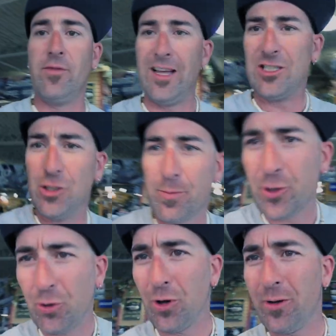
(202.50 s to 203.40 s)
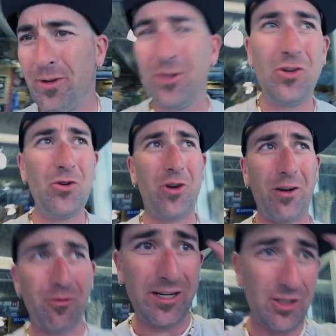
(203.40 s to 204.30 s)
That's super cool. New
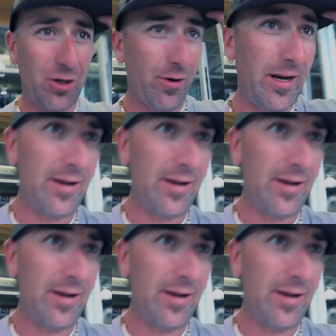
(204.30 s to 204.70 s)
gun range going